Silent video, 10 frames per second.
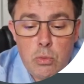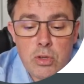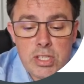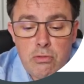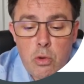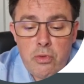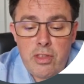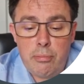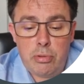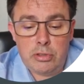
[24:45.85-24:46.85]
What is their role within
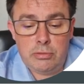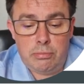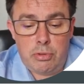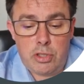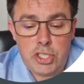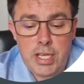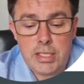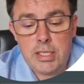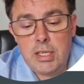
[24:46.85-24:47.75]
the project?